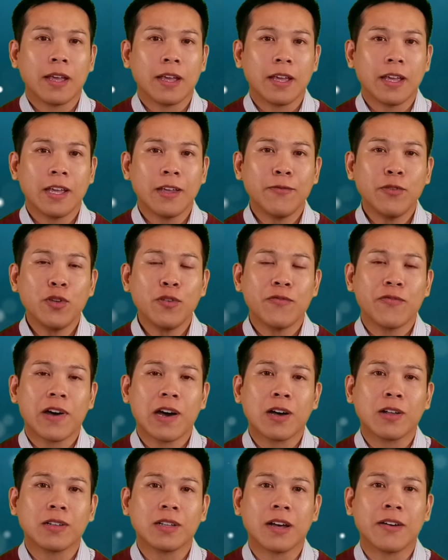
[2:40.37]
If you
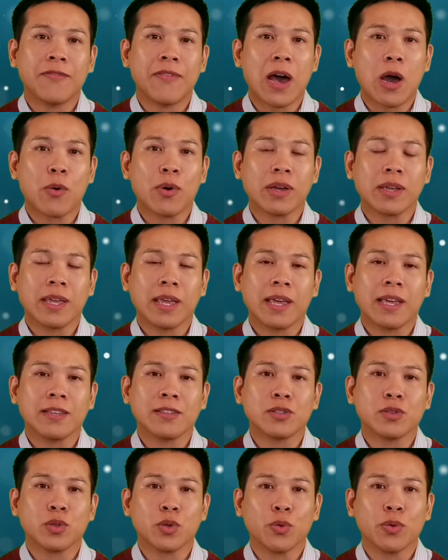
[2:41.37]
file a VAWA
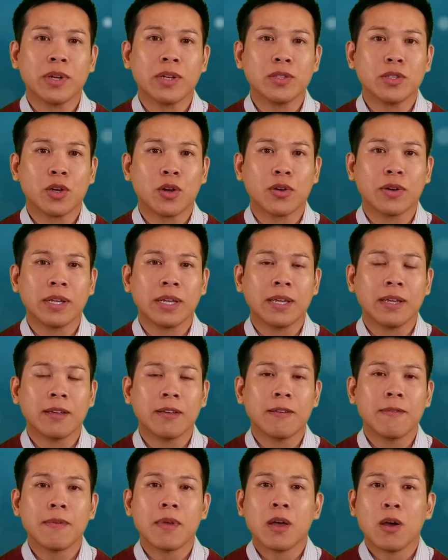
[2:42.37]
case through an attorney,
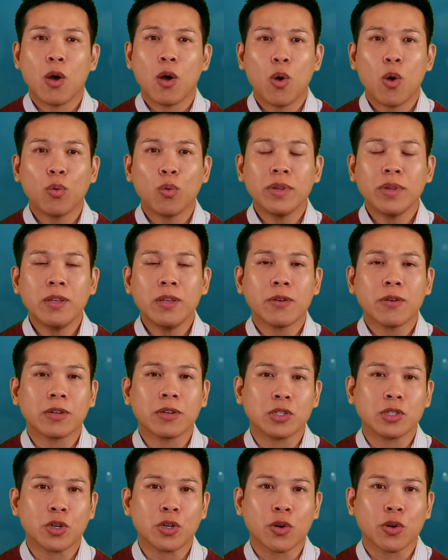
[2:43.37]
only your
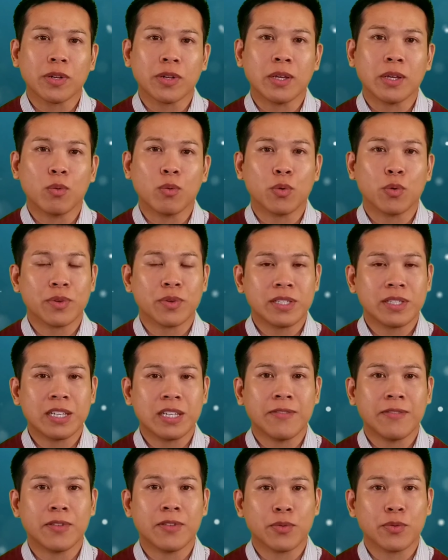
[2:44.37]
attorney will
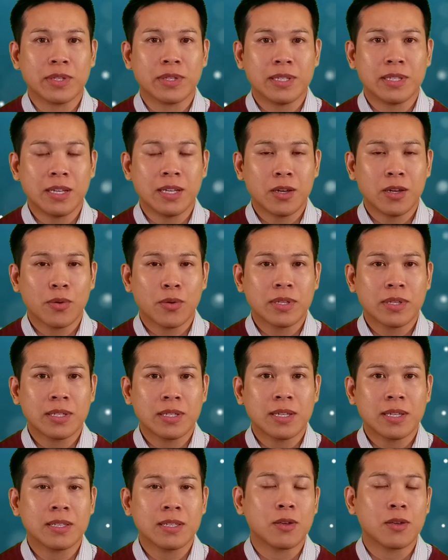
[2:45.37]
receive the receipt
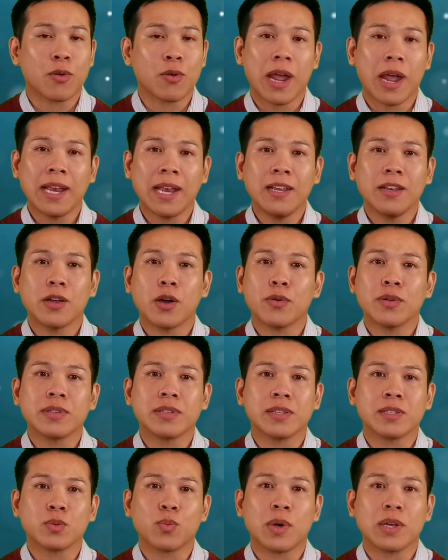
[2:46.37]
notices or any
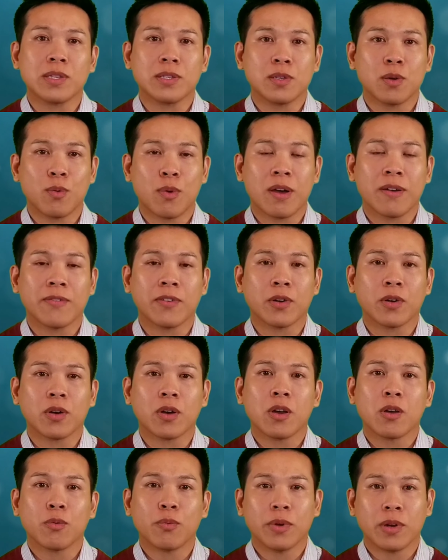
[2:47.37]
notices
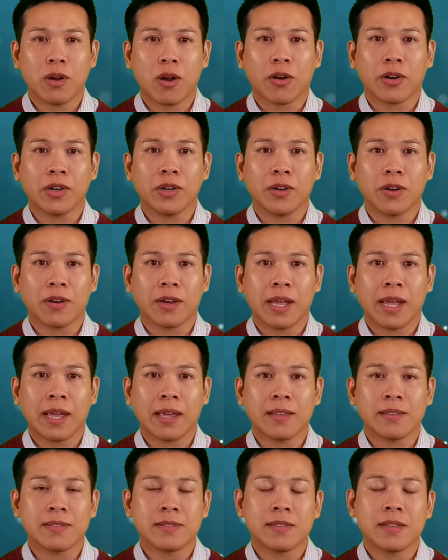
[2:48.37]
whatsoever regarding your
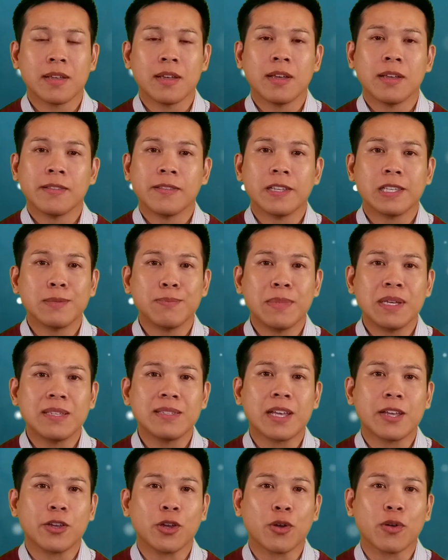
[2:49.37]
case. This
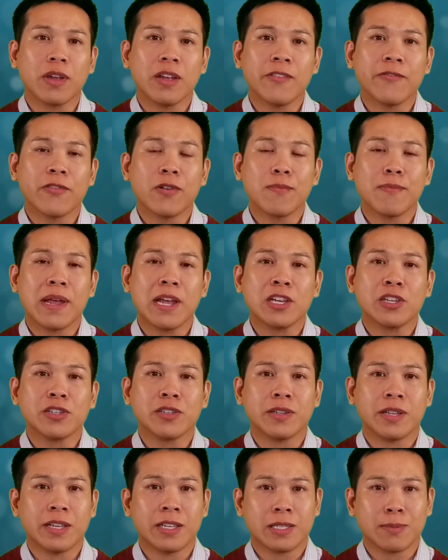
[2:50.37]
means that your
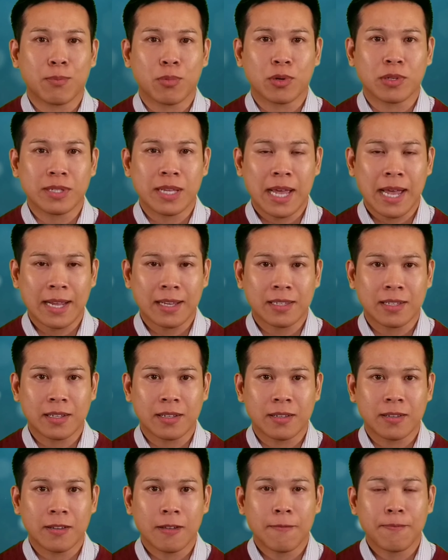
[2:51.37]
information is protected.